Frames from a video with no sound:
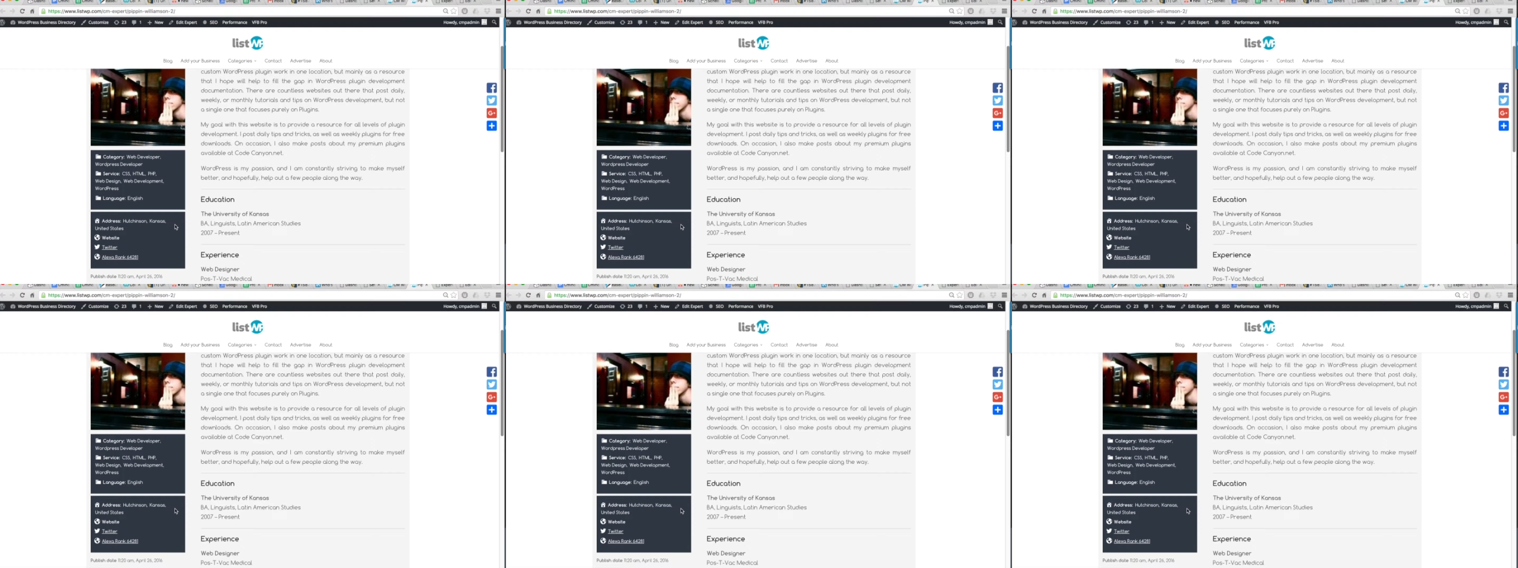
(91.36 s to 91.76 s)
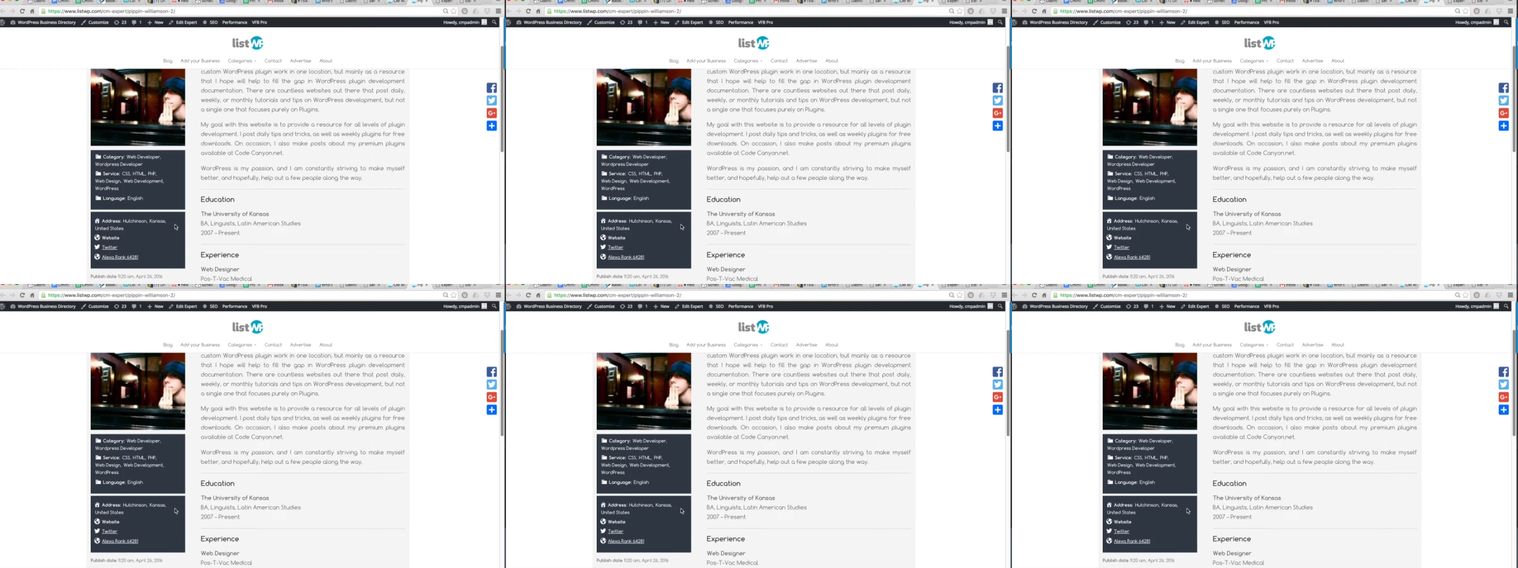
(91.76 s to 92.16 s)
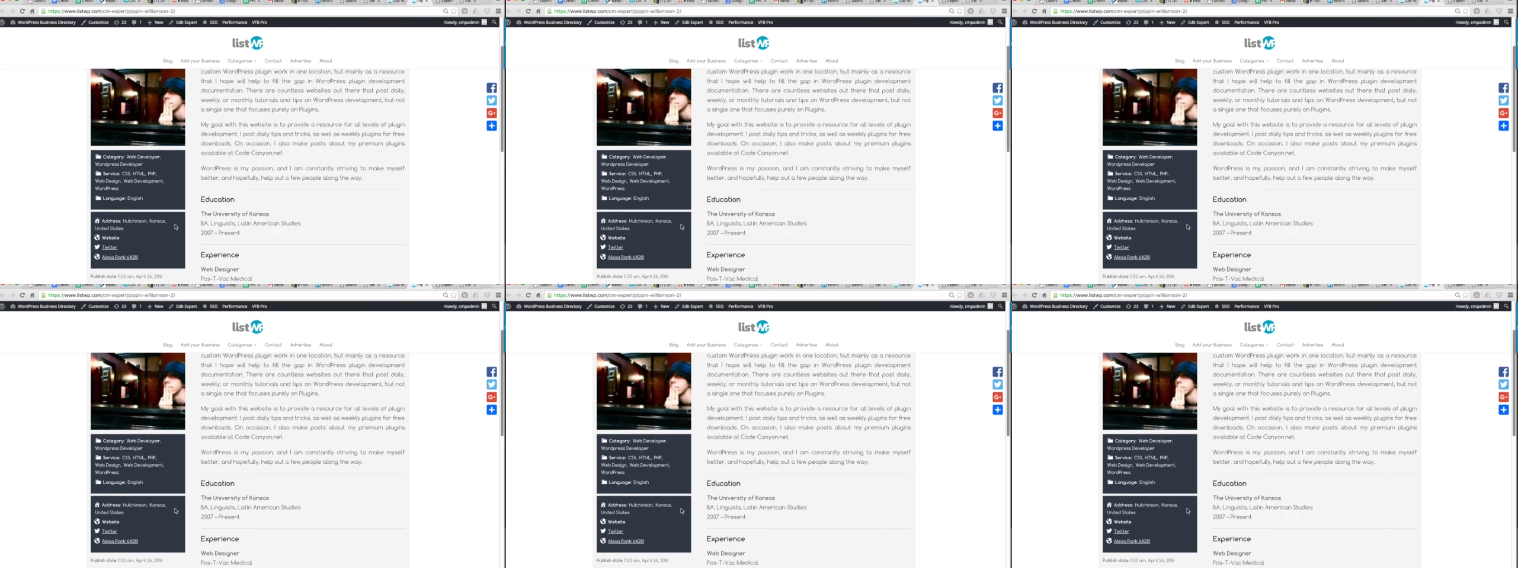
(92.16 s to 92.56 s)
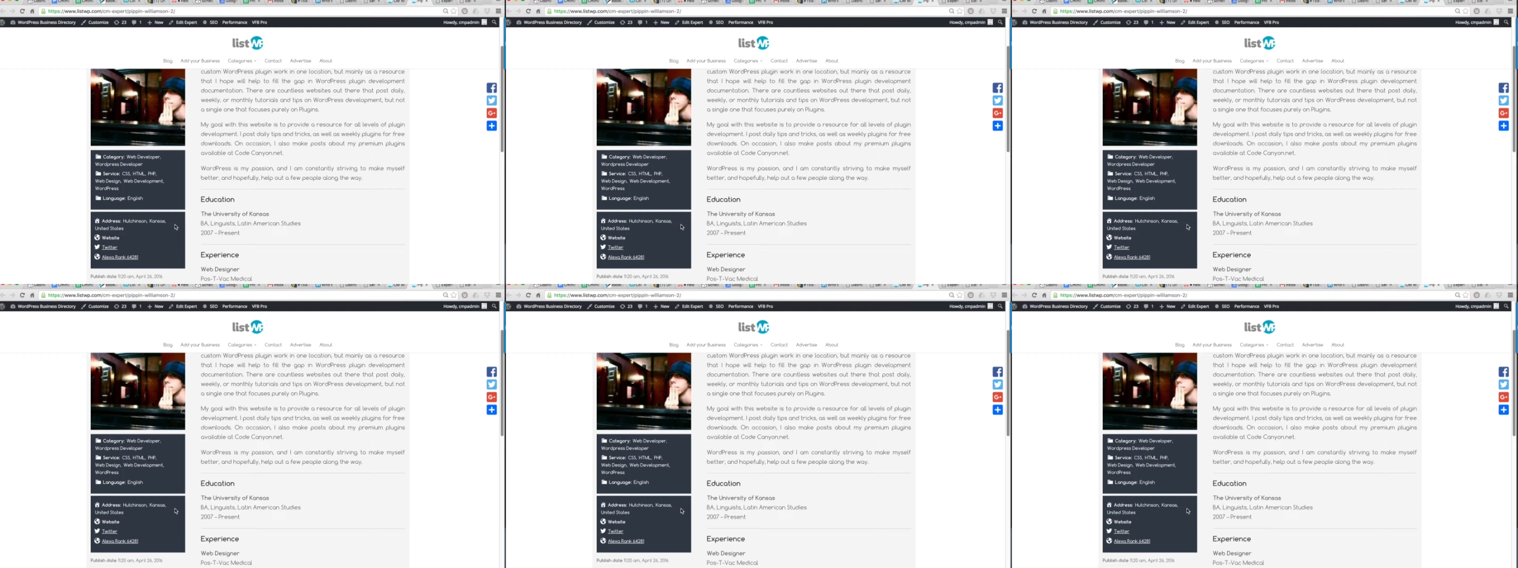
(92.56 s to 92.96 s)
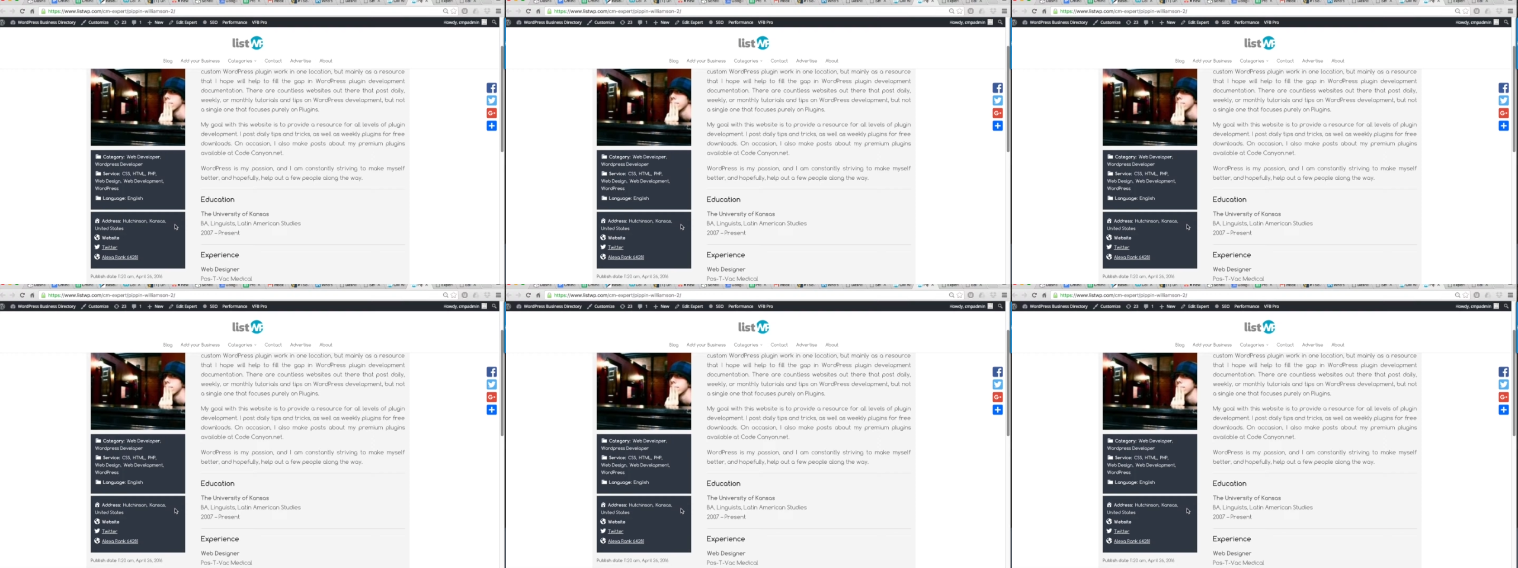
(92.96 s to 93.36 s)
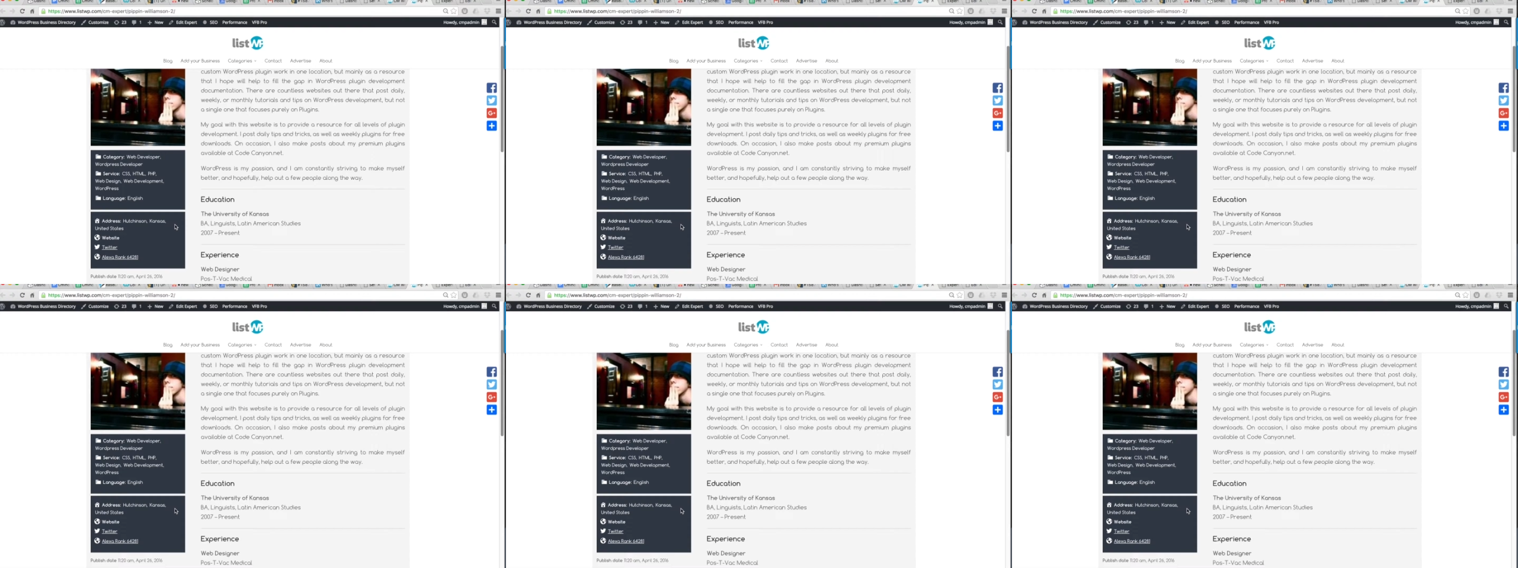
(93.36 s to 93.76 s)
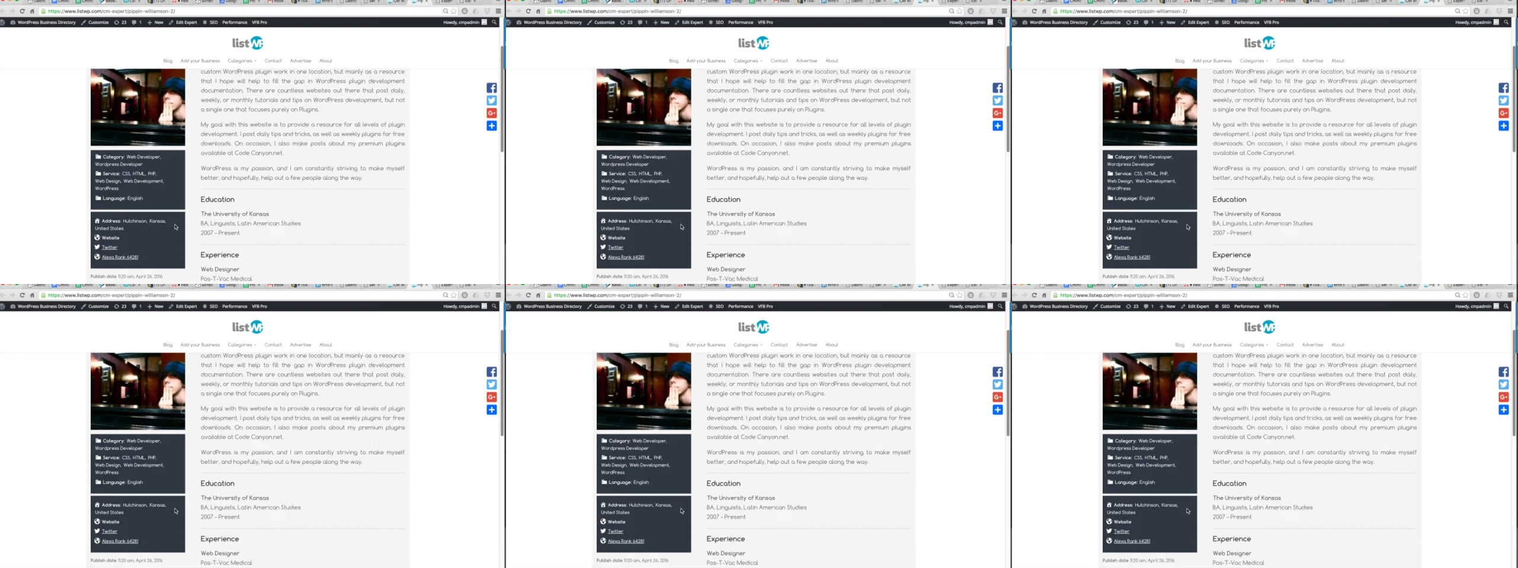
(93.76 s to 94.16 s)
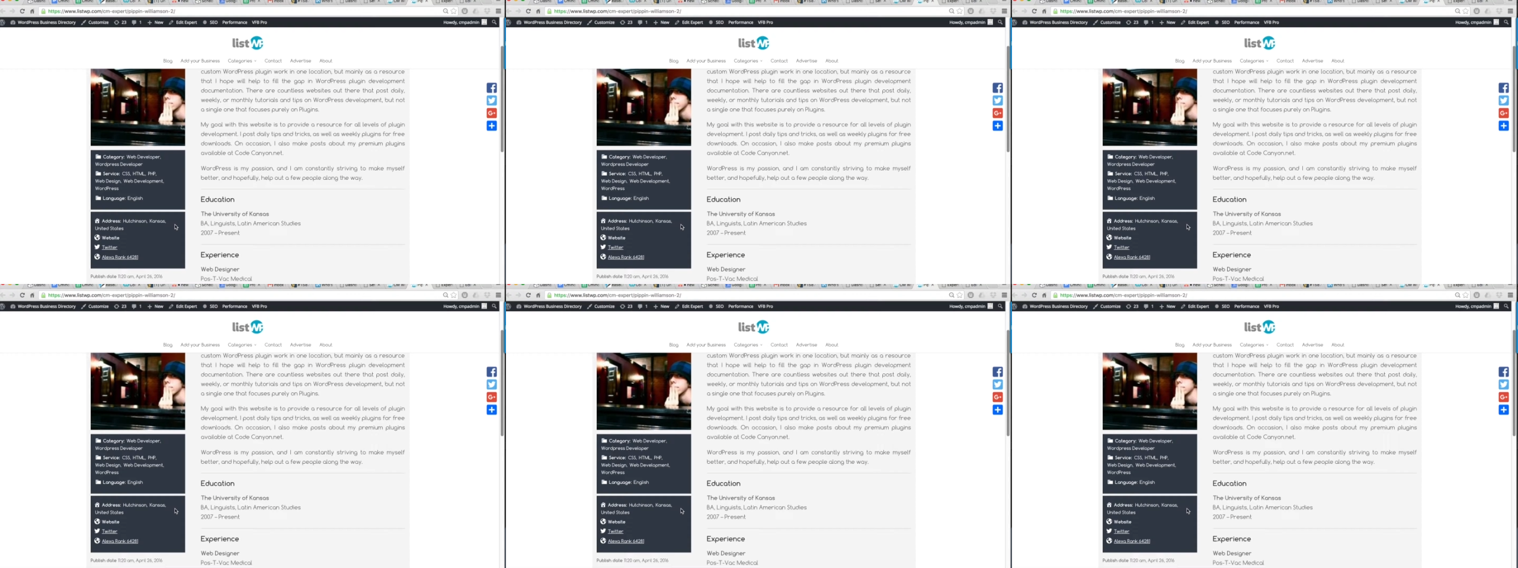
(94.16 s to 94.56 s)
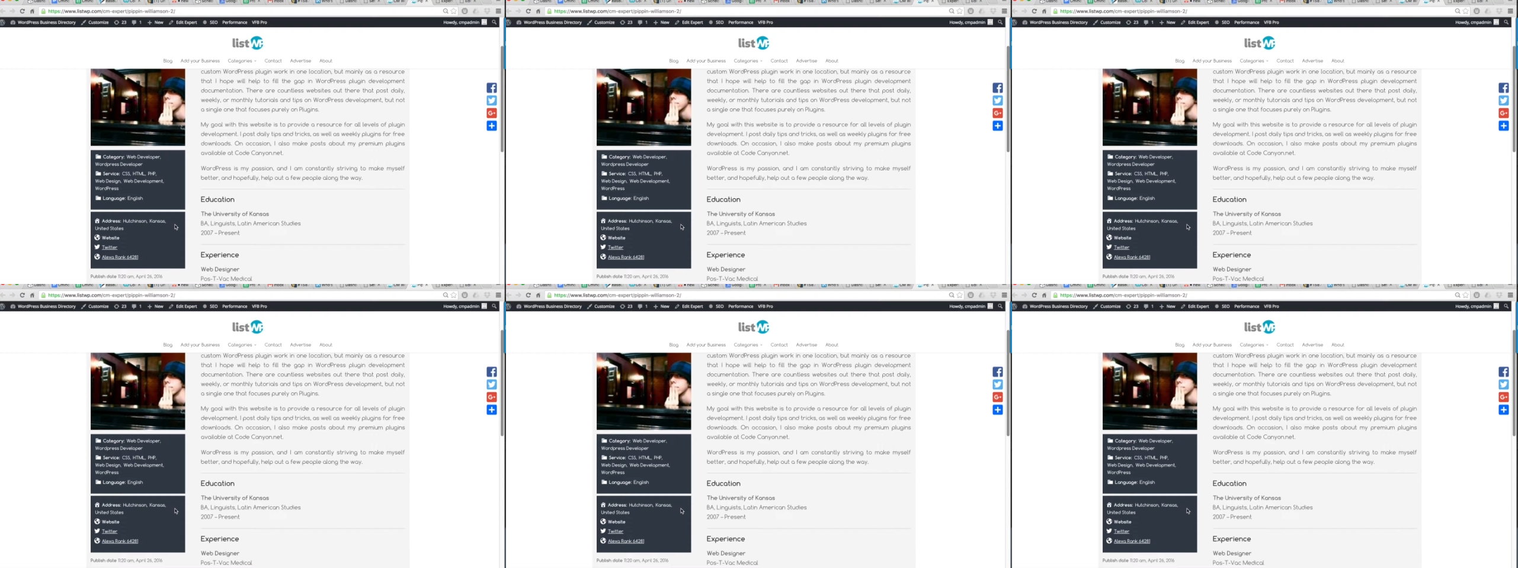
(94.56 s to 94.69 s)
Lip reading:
Nobody's mouth can be seen.